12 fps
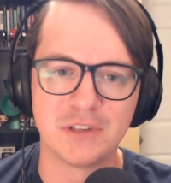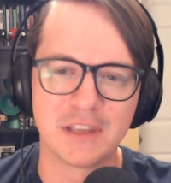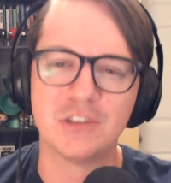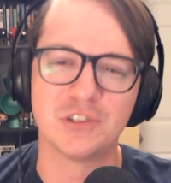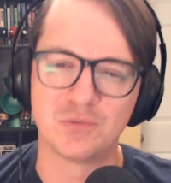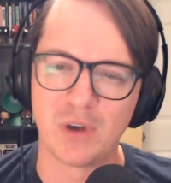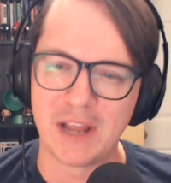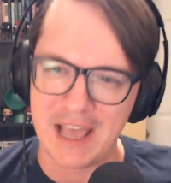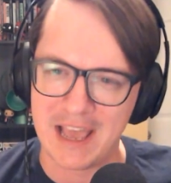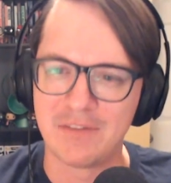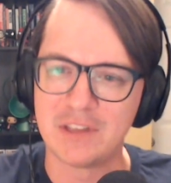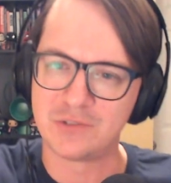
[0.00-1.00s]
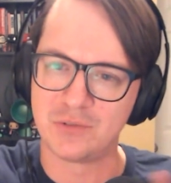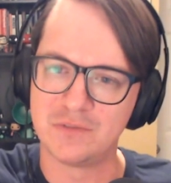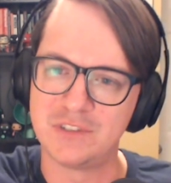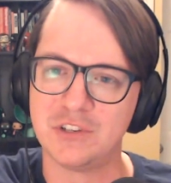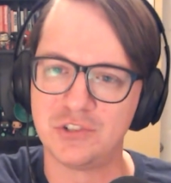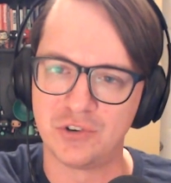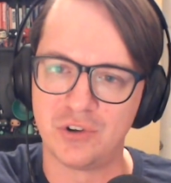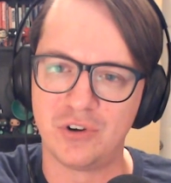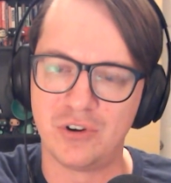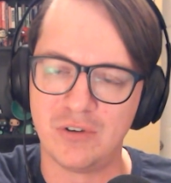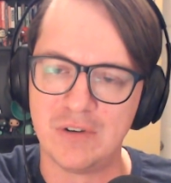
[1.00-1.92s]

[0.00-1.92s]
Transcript: Like you just want to have that sort of digital